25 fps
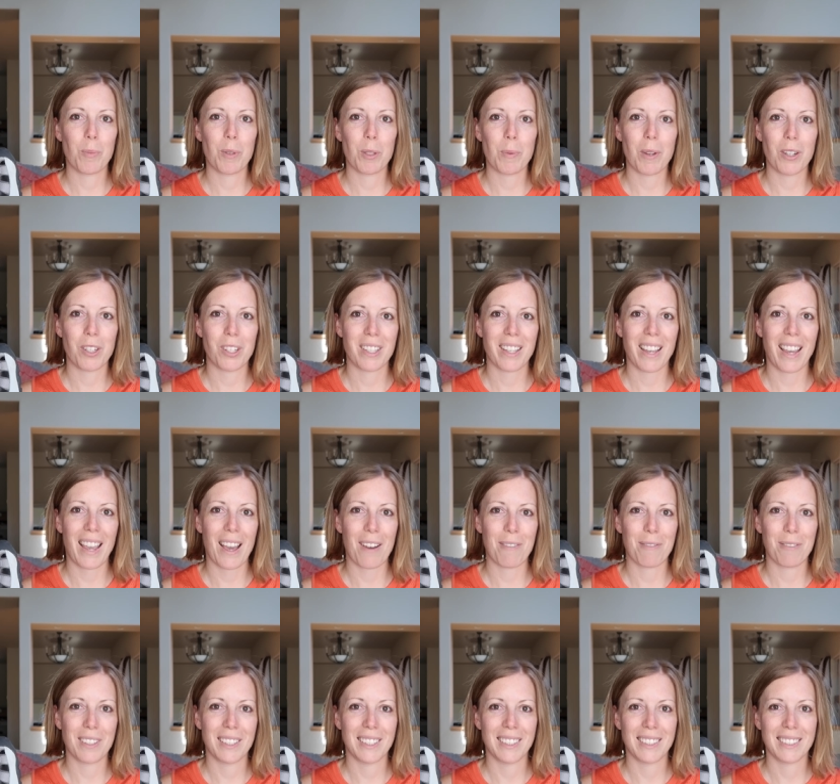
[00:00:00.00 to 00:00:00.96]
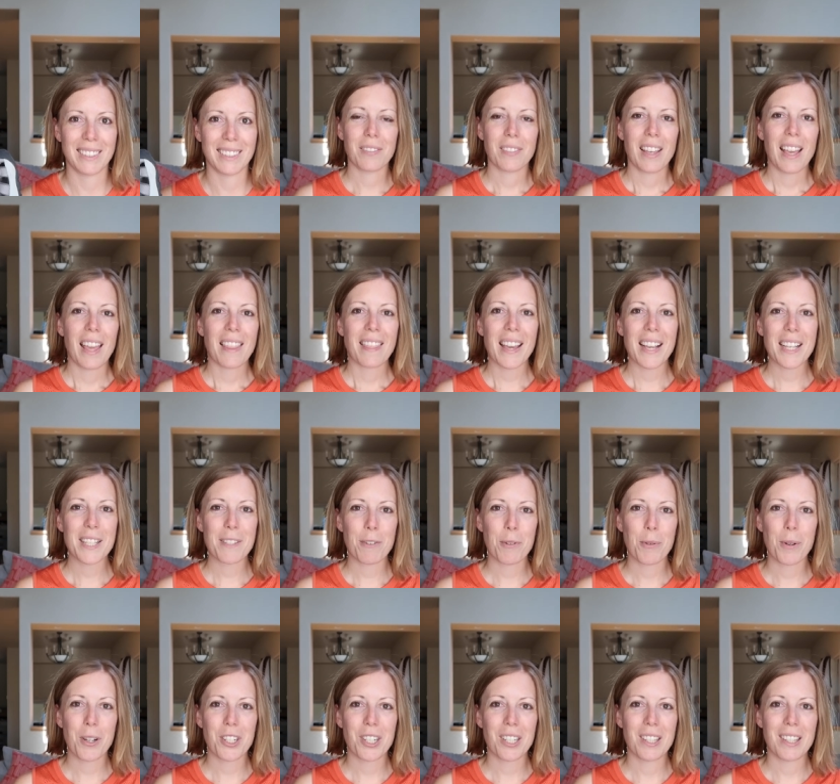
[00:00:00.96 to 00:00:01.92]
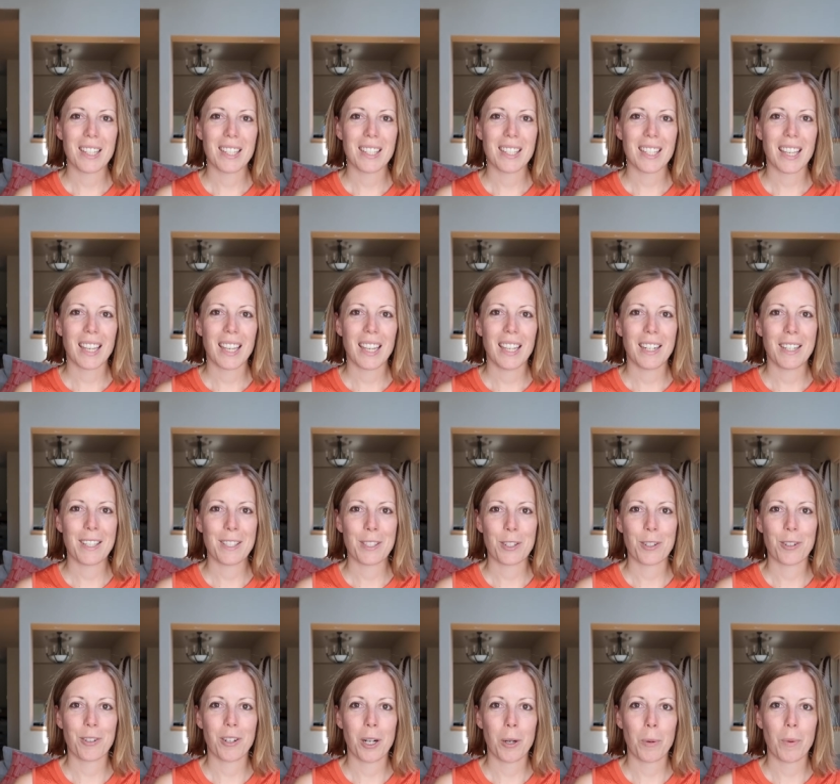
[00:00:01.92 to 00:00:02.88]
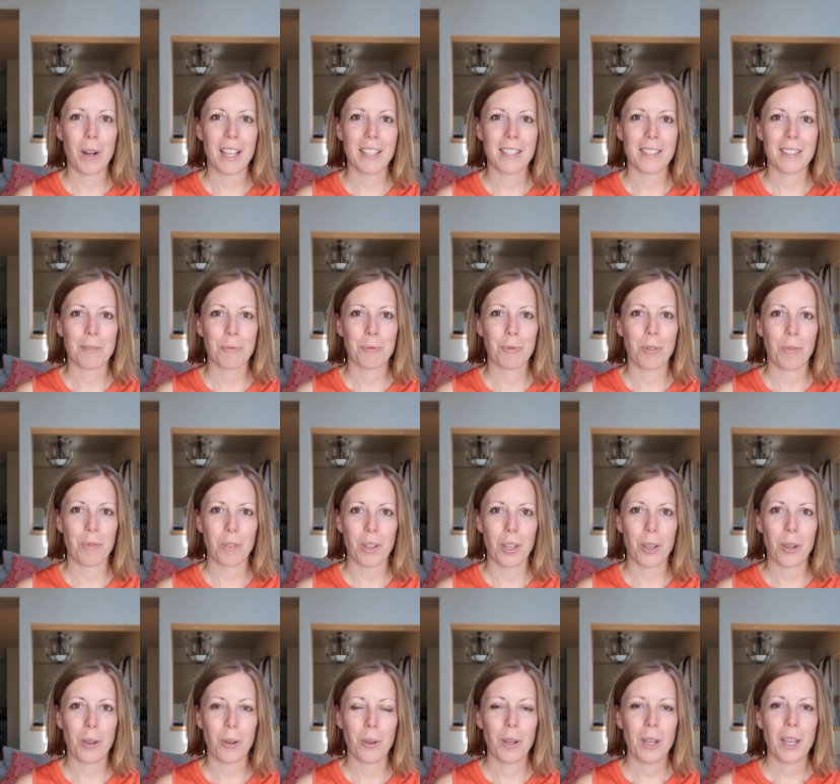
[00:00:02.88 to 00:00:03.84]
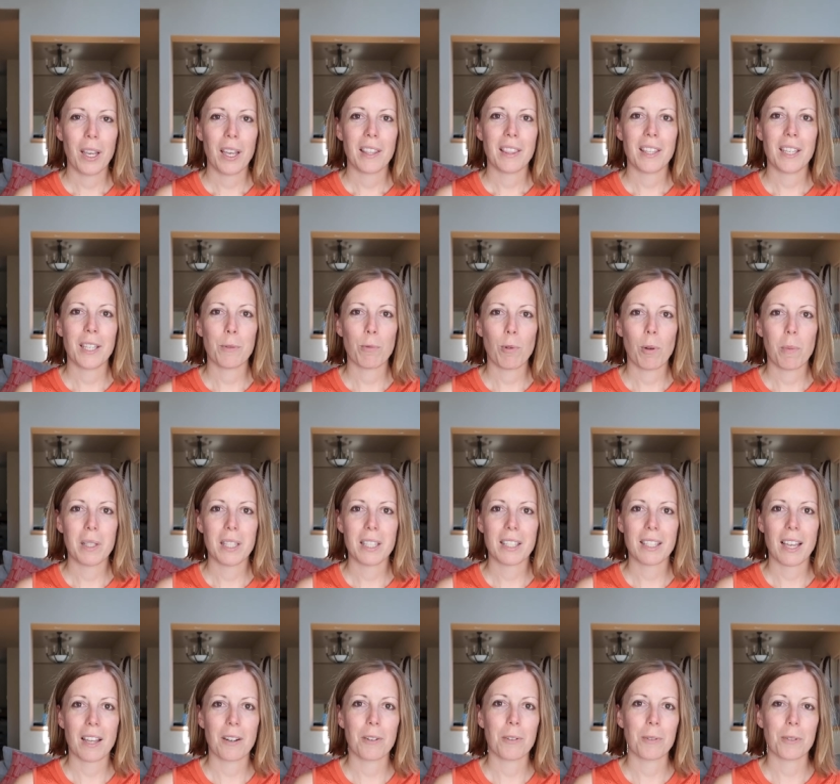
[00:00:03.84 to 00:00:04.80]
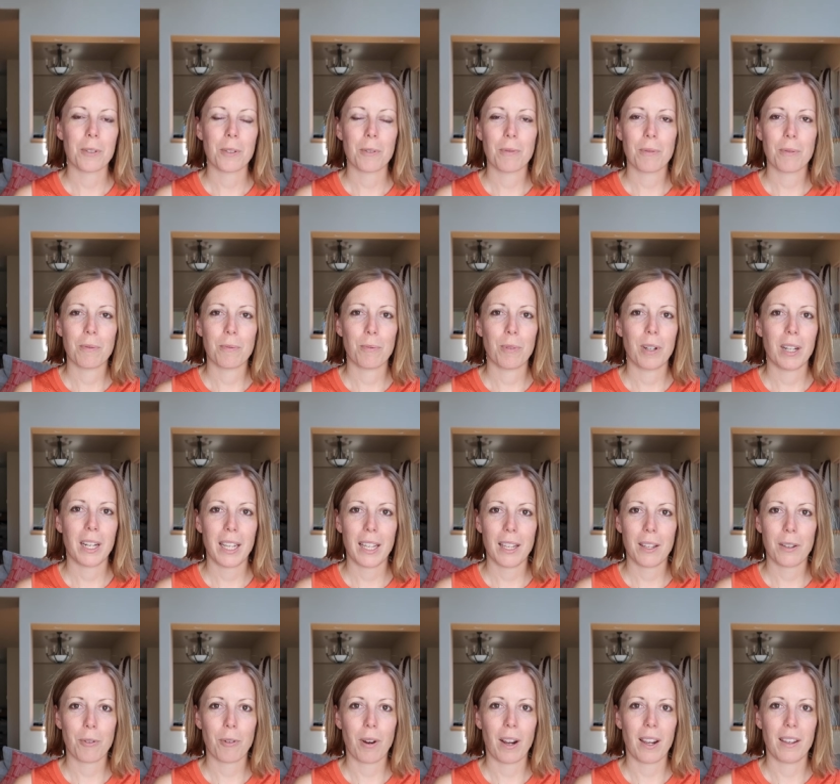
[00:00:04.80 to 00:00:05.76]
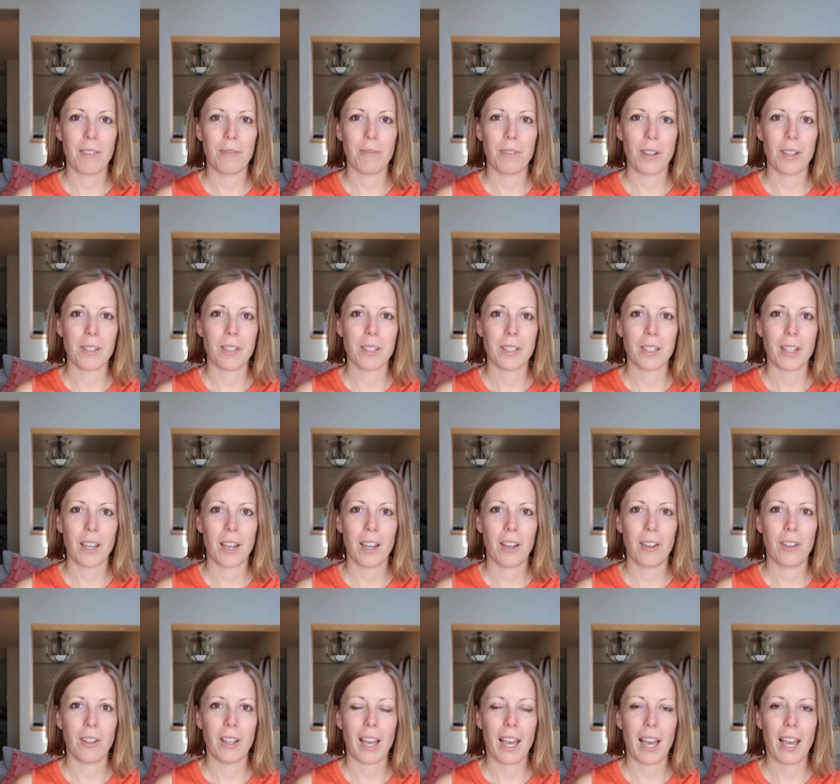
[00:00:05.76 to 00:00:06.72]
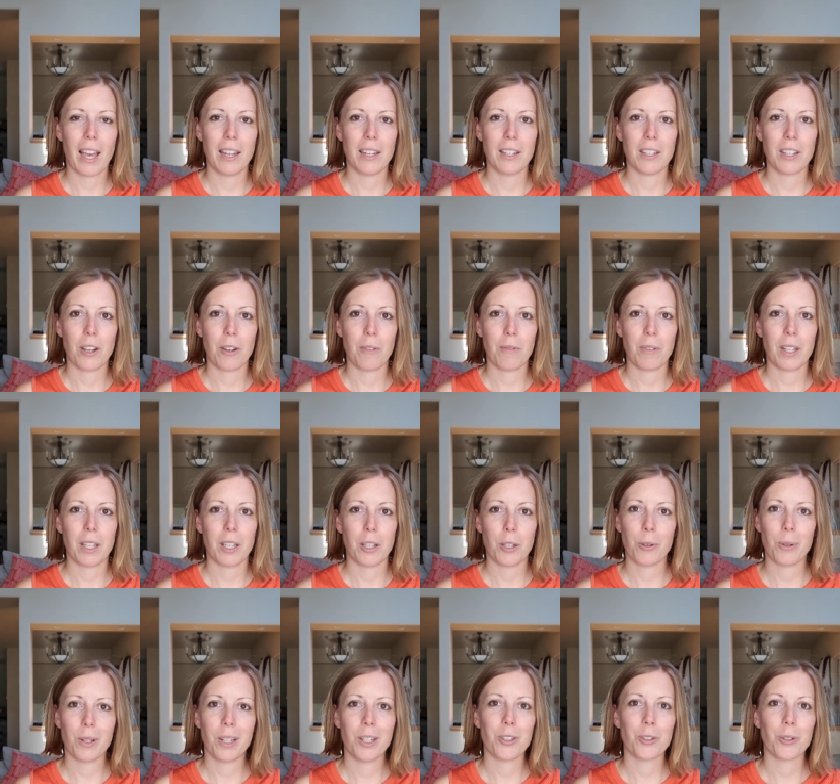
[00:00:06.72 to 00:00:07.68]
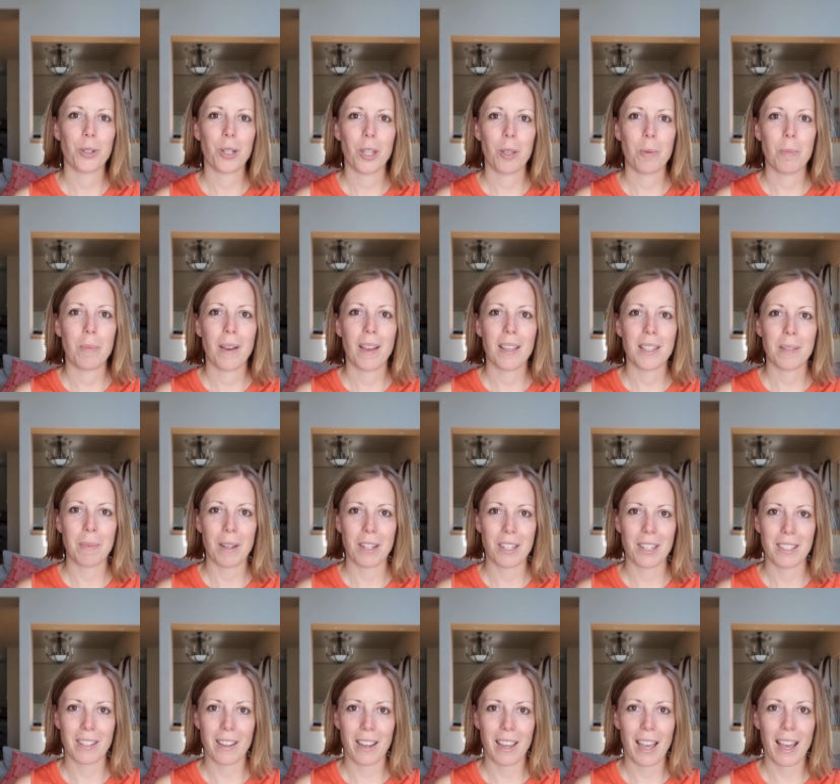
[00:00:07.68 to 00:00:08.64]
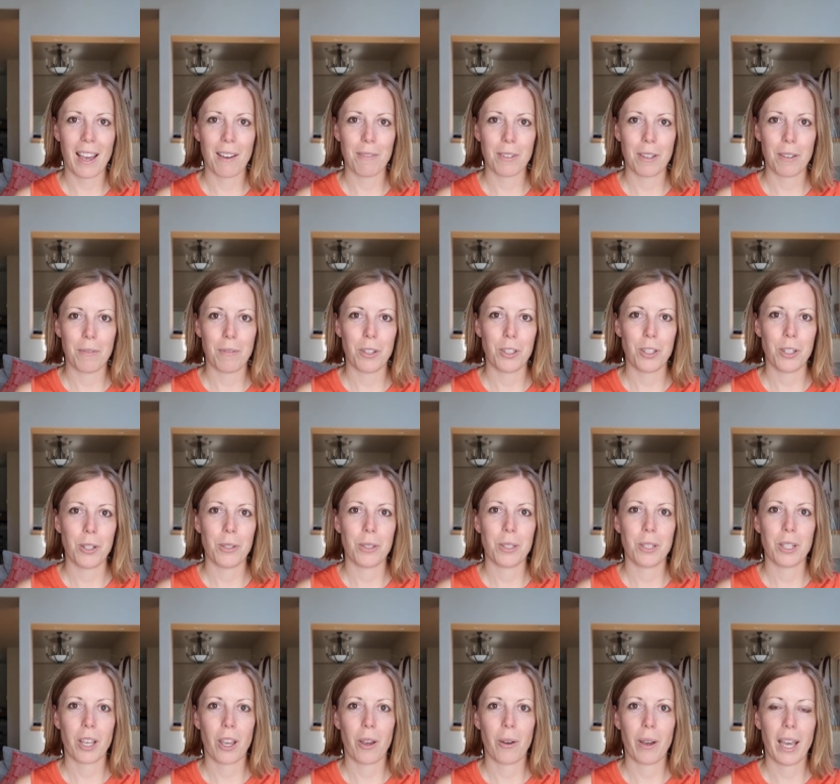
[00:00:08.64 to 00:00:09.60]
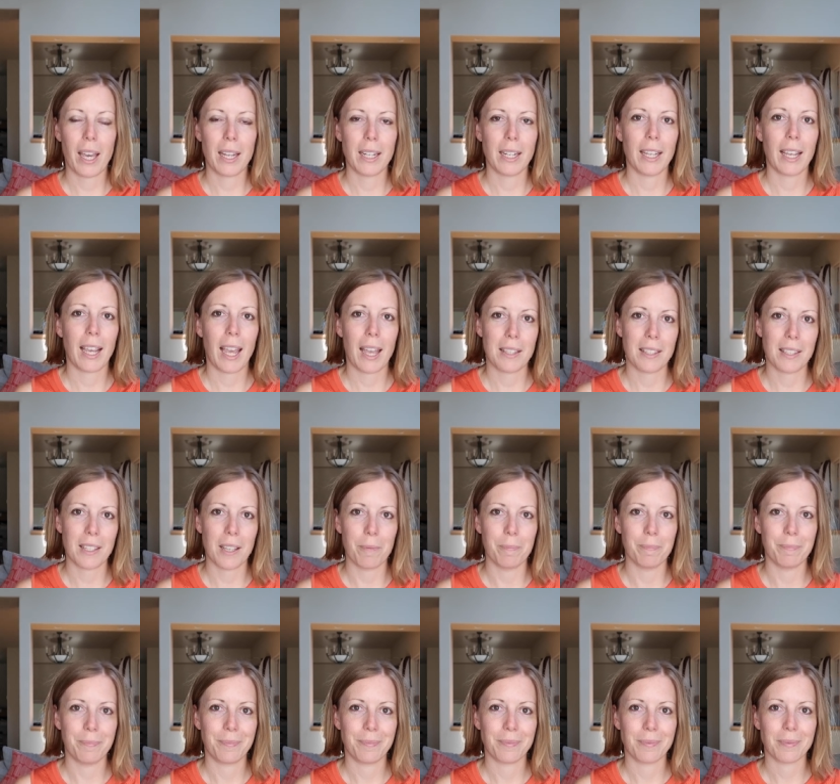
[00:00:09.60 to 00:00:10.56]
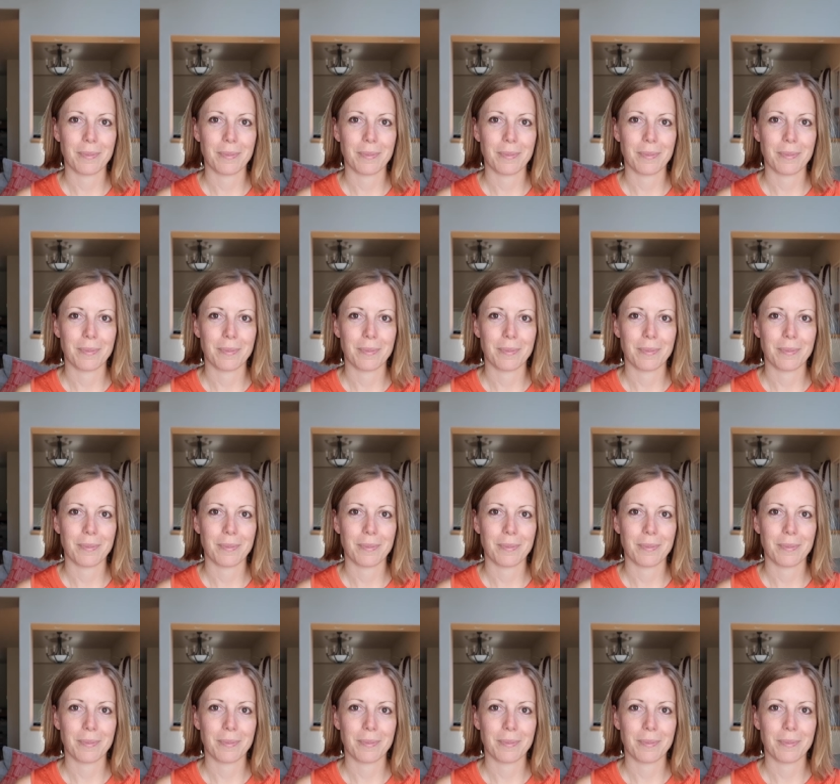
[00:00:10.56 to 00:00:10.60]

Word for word: them as much as I have. Thanks for watching this Keen Astoria West review. These women's sandals are really great and versatile, and hopefully you'll enjoy them as much as I have if you choose to go ahead and get some.